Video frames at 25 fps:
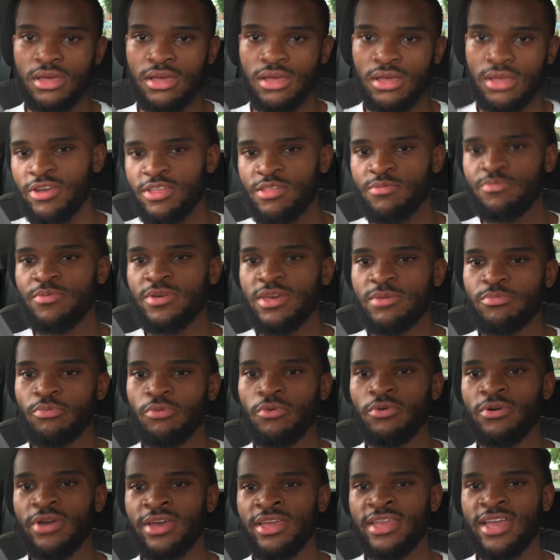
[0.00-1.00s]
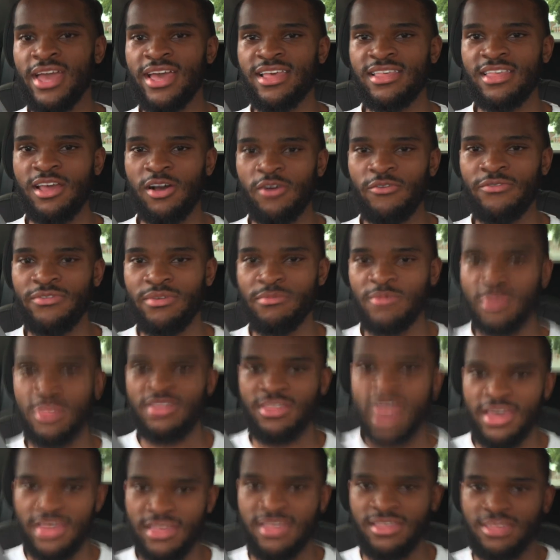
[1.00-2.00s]
Rich people in their
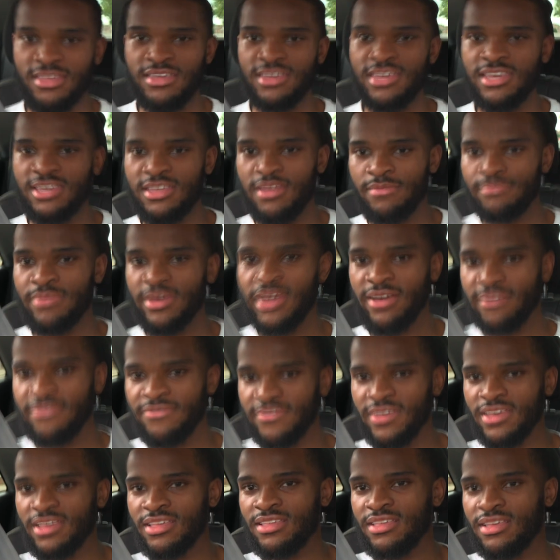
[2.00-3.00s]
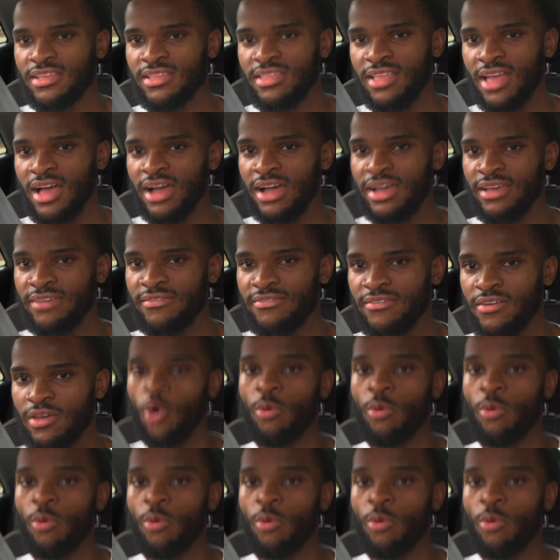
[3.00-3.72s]
self-image, they see the bigger things in life.